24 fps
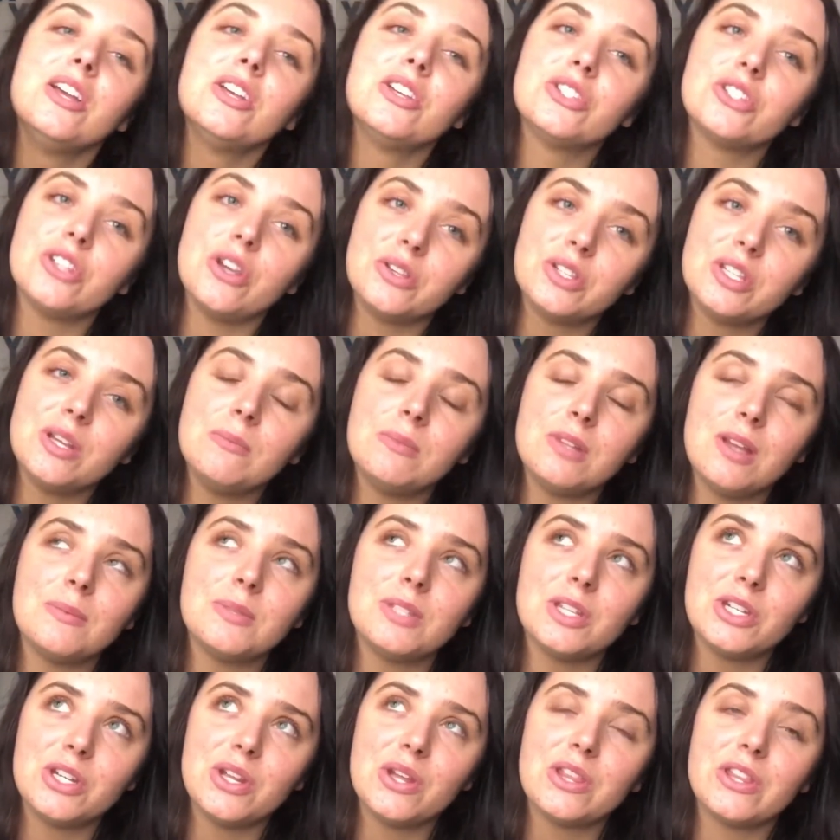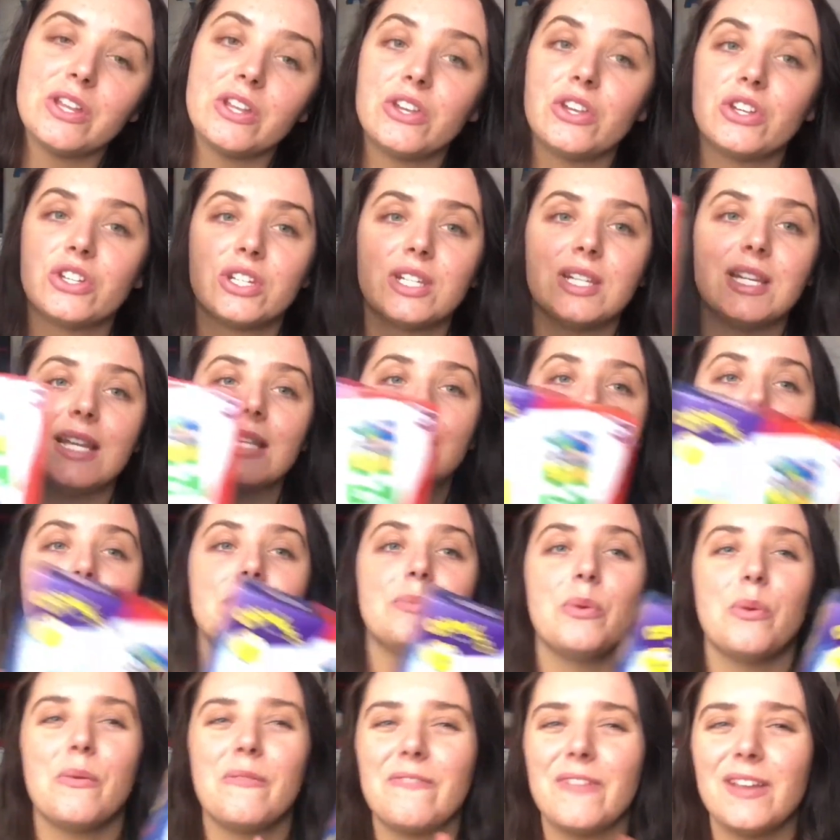So sometimes I do think you should listen,
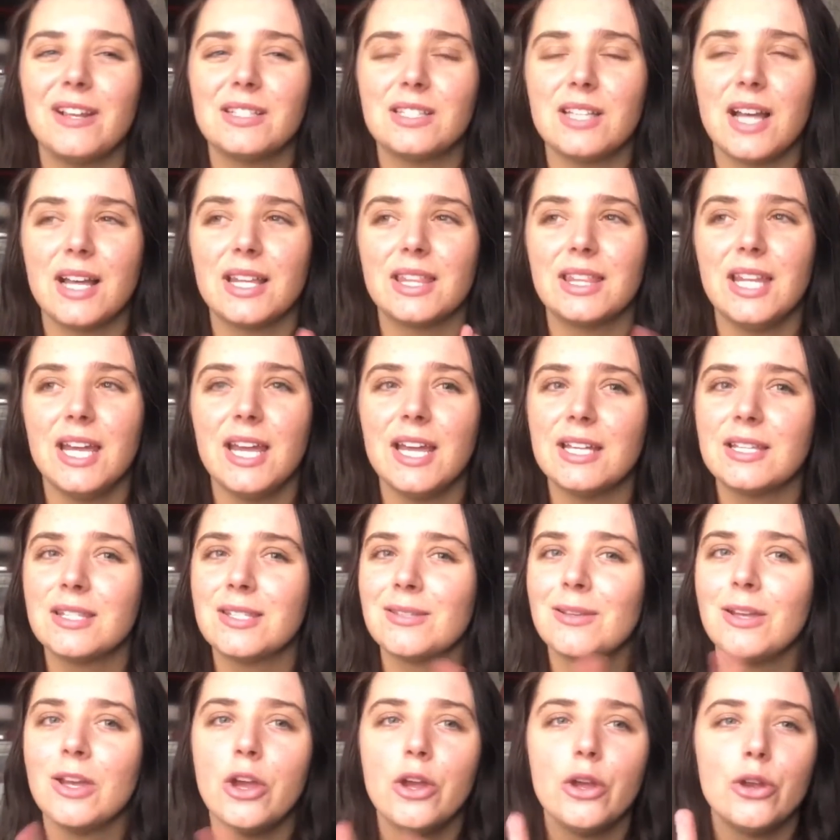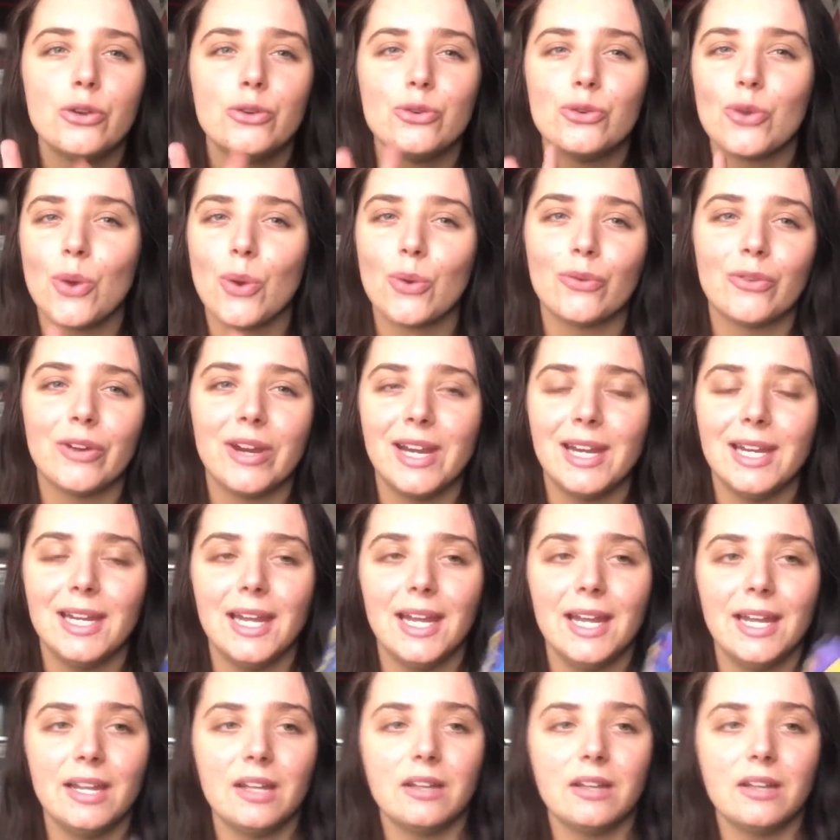but with things like this, not really.